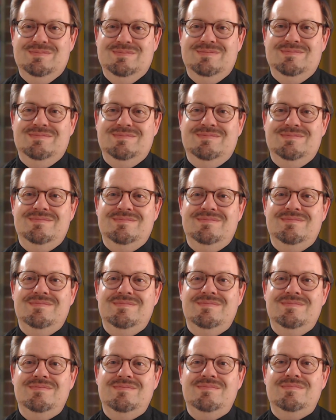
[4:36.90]

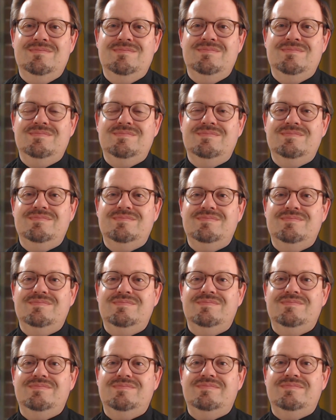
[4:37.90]

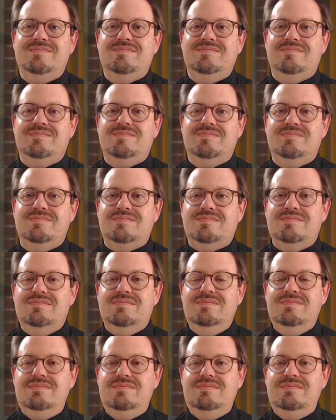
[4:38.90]
Nobody speaks.